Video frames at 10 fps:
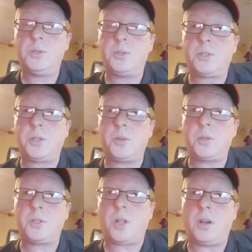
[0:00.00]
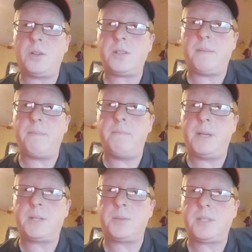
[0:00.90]
to start
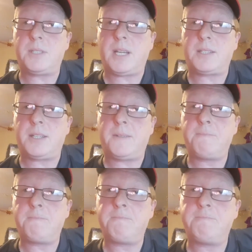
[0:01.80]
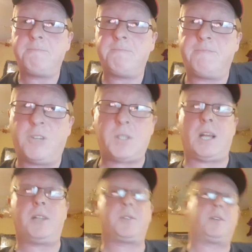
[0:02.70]
metal detecting? First
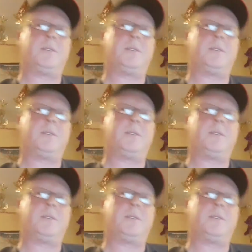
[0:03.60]
answer.